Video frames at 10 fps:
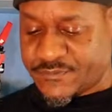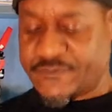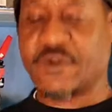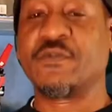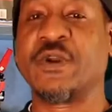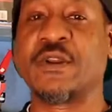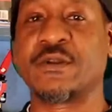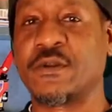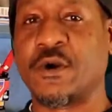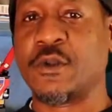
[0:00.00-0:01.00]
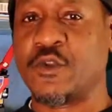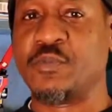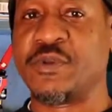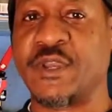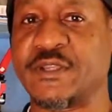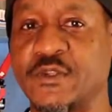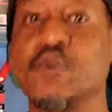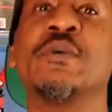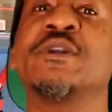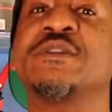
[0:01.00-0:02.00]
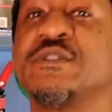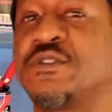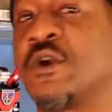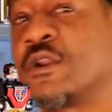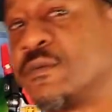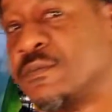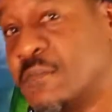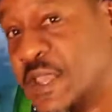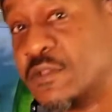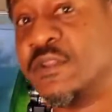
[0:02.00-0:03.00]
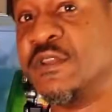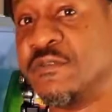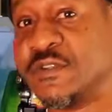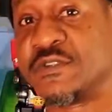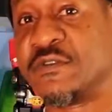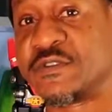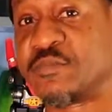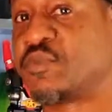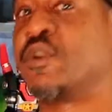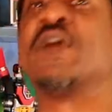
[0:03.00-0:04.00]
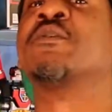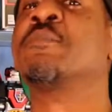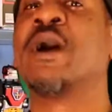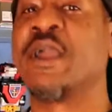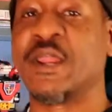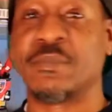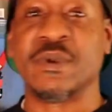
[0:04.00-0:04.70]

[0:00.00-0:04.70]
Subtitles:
Fuck around and call UPS. Uber needs to start a mail delivery service and put everybody out of